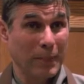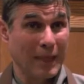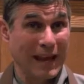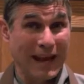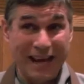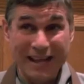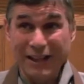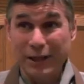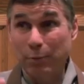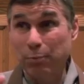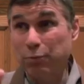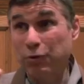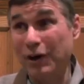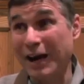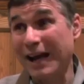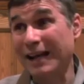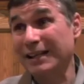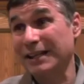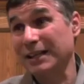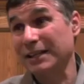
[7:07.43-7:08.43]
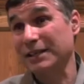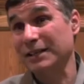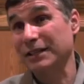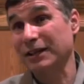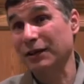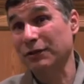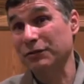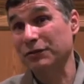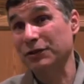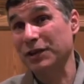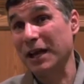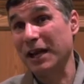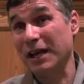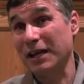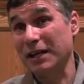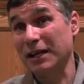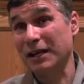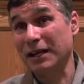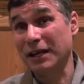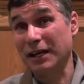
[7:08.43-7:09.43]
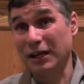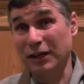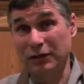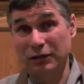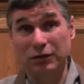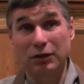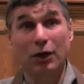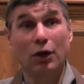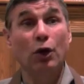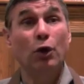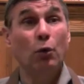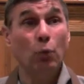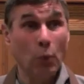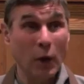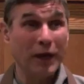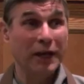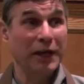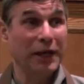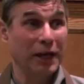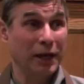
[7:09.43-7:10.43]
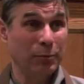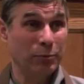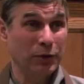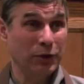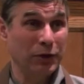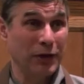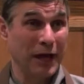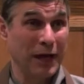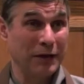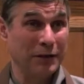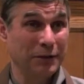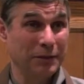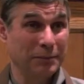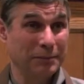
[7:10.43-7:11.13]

And the practice of Zen is waking up to that.